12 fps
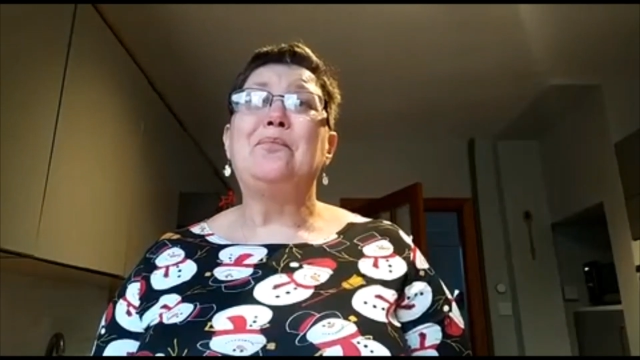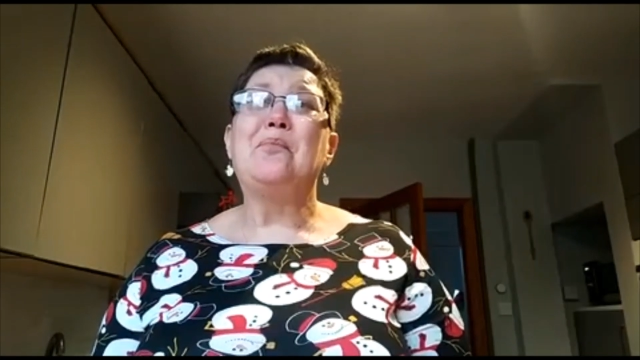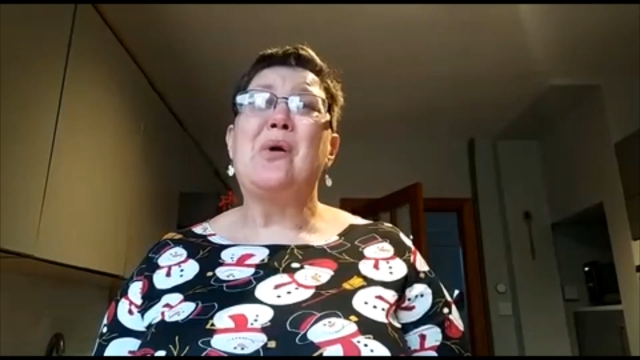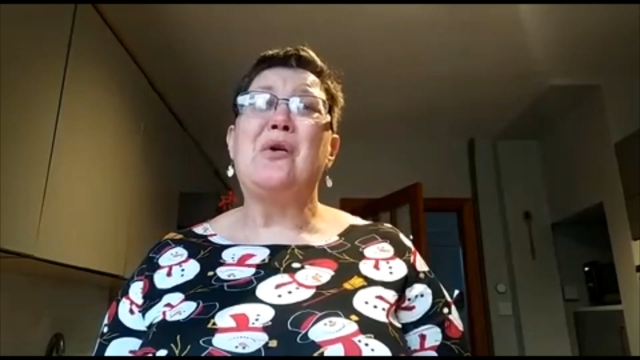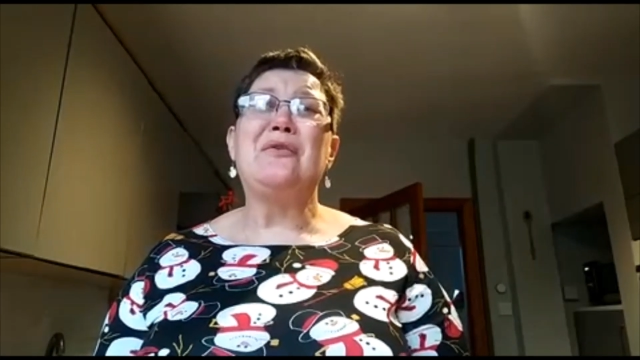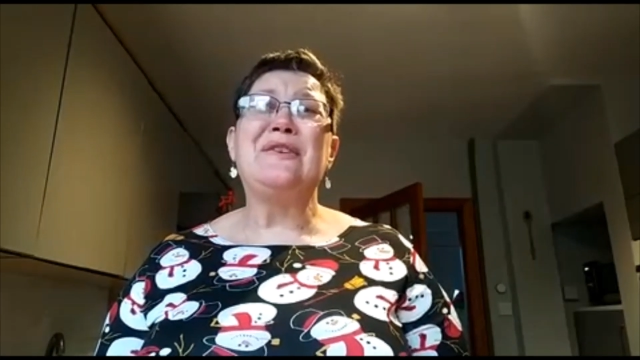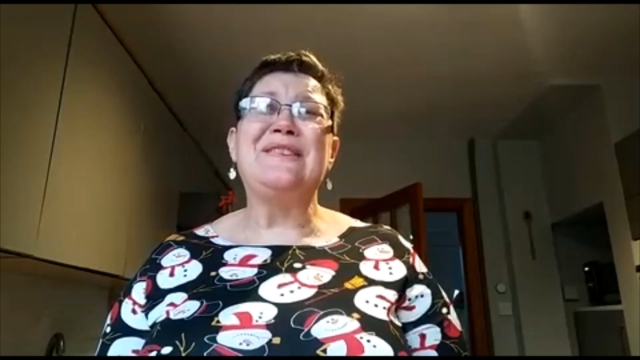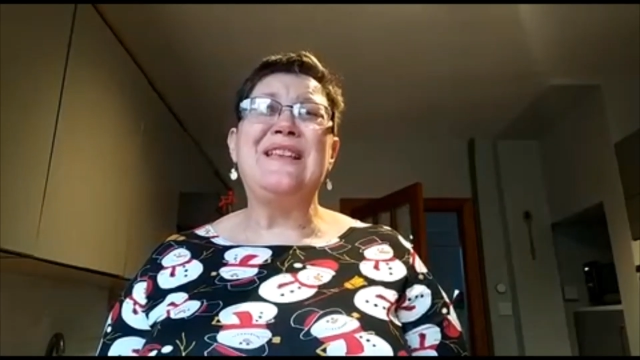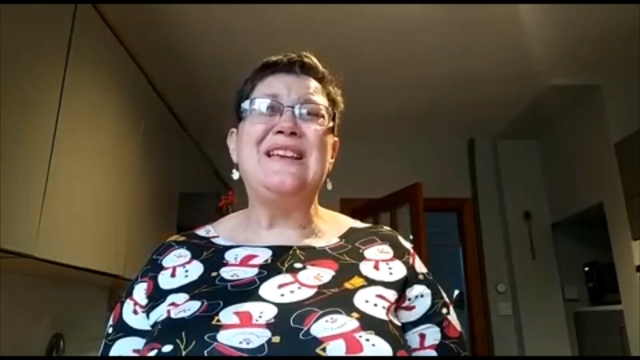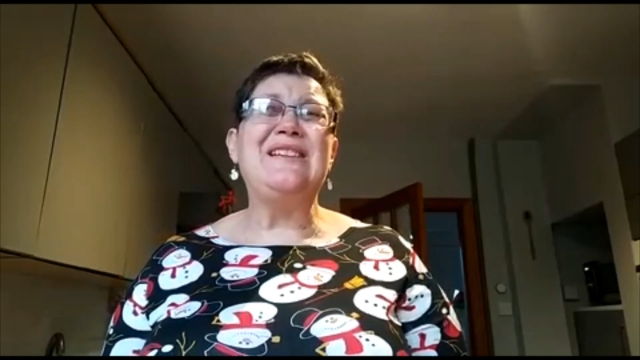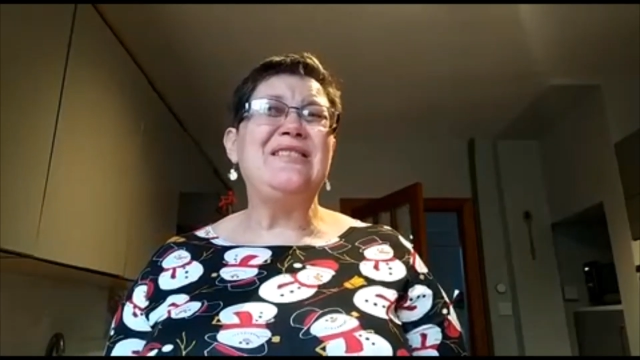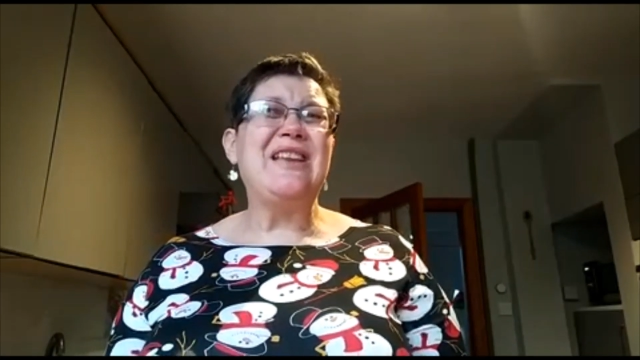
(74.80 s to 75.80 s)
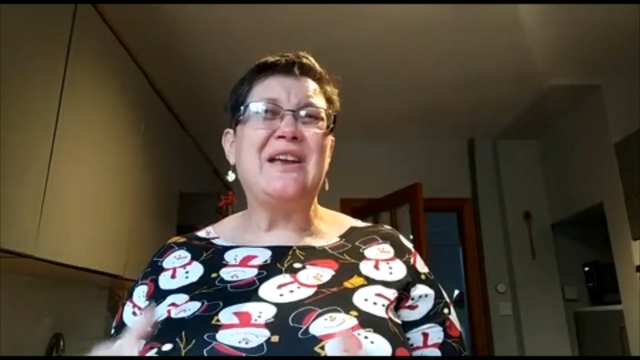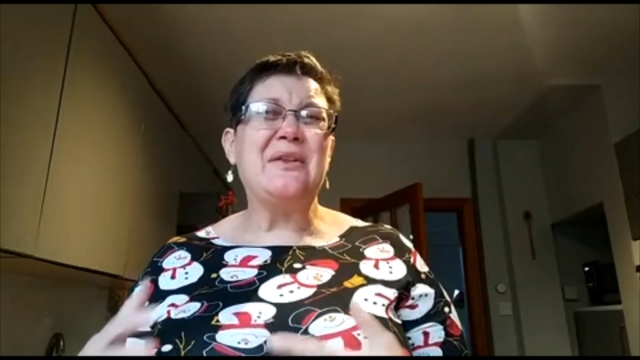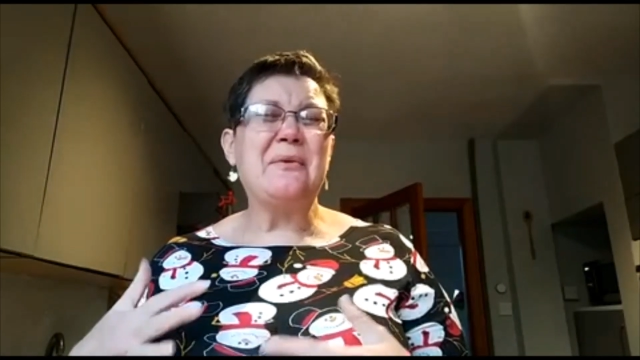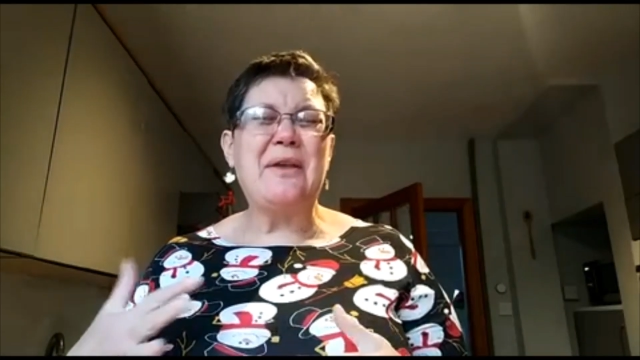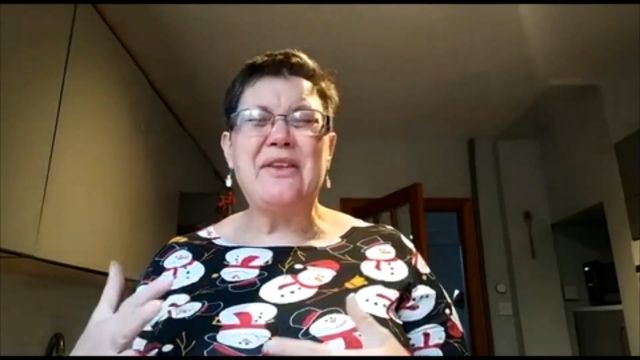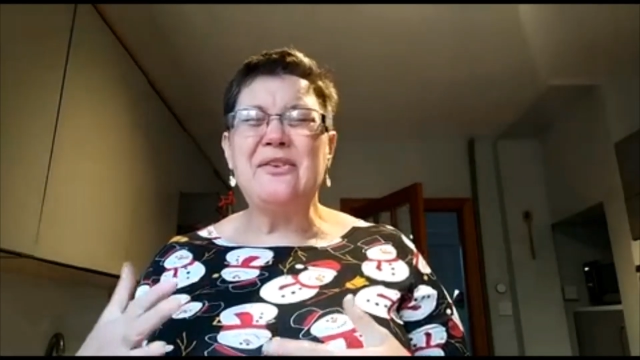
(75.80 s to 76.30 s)
But obviously now
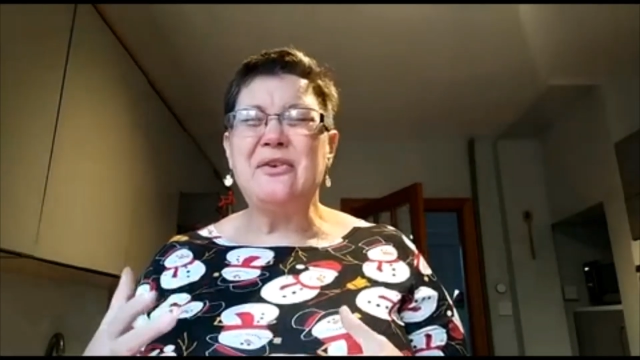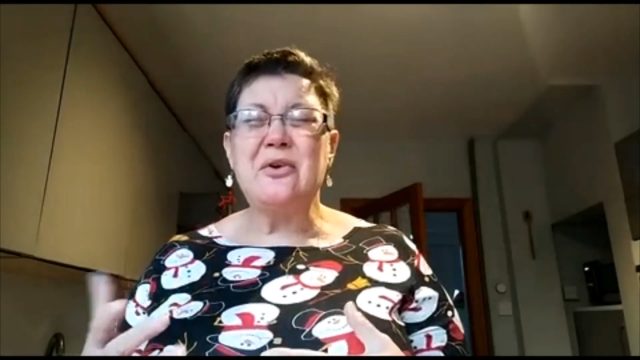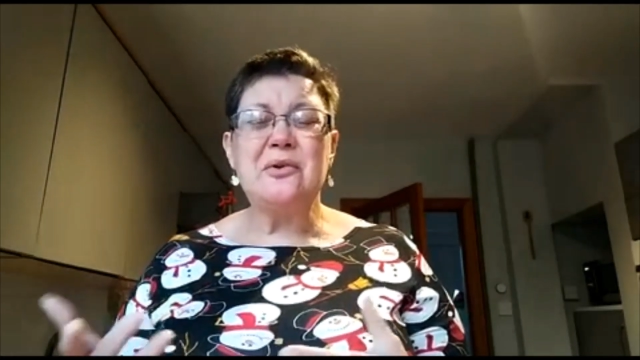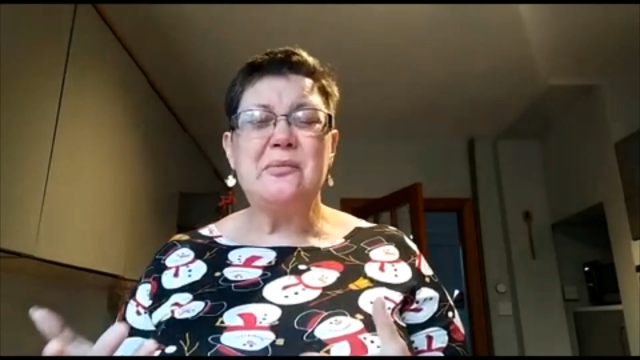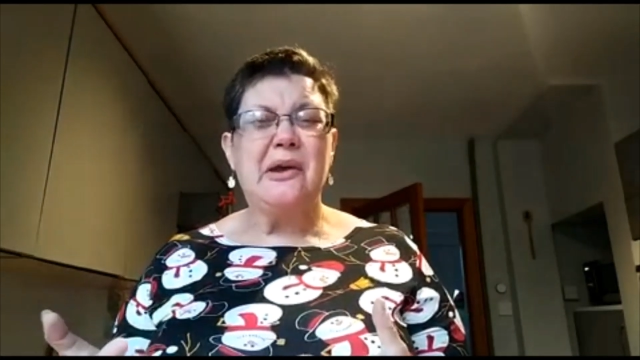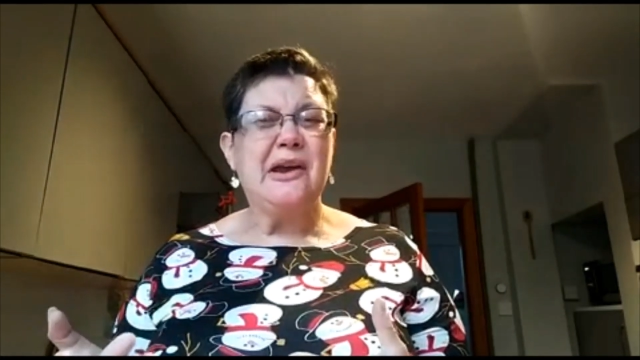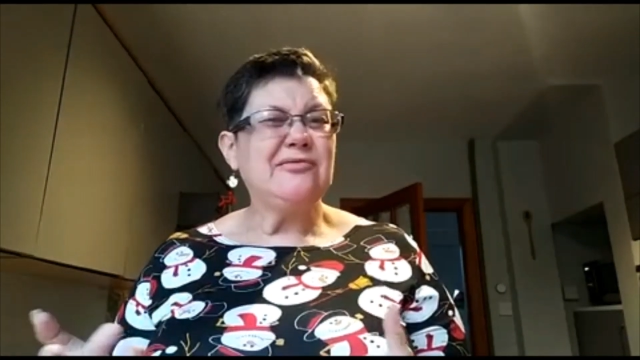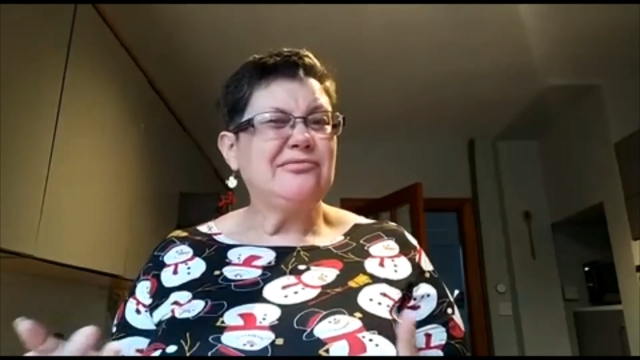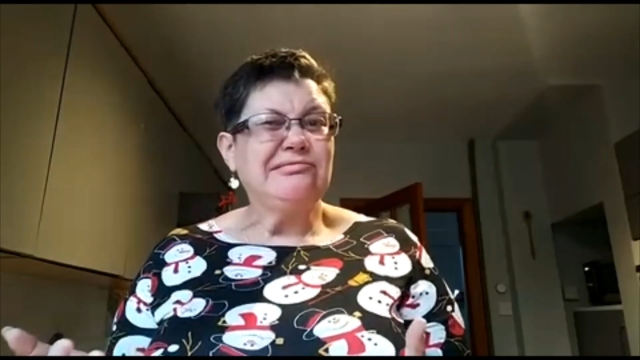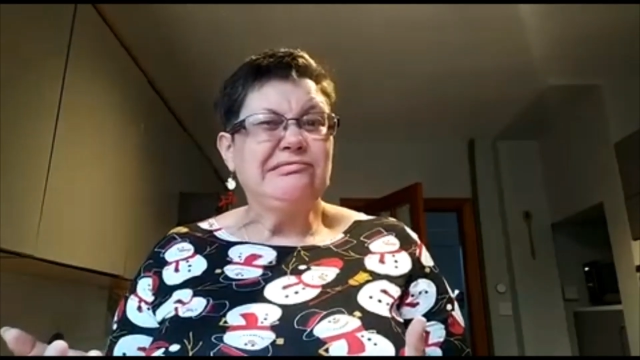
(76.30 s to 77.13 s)
the weather's gone a bit,